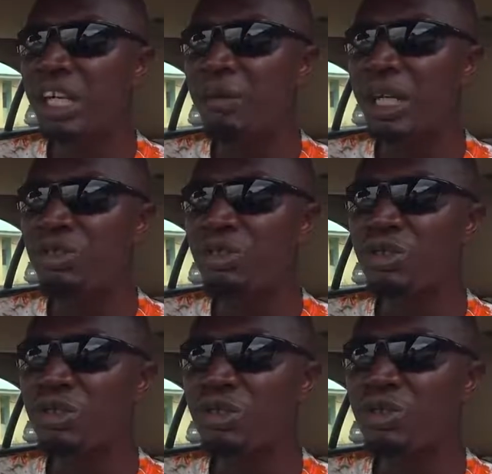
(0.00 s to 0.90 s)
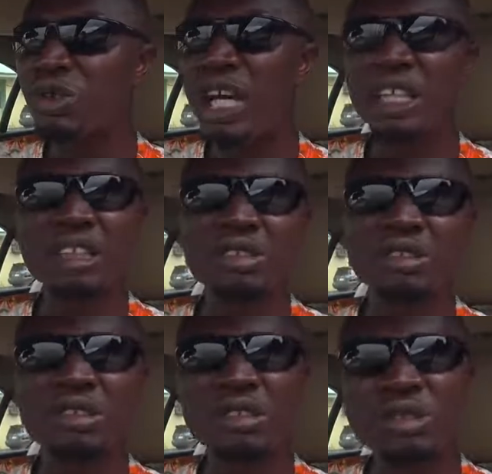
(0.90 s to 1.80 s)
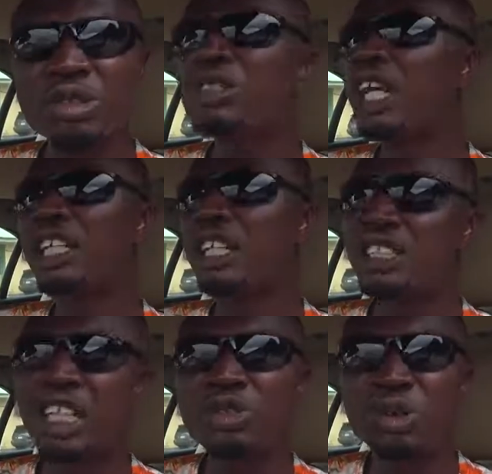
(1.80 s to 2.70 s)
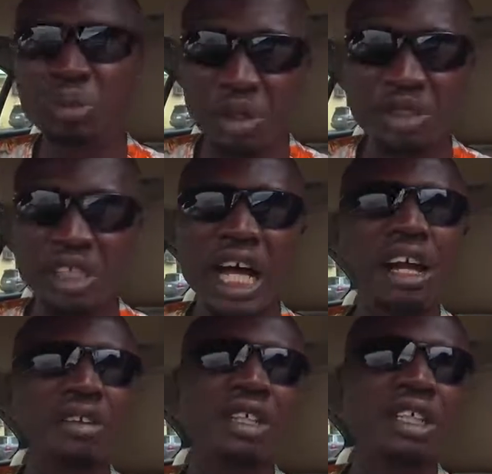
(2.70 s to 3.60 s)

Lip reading: About two, just say 2 months now,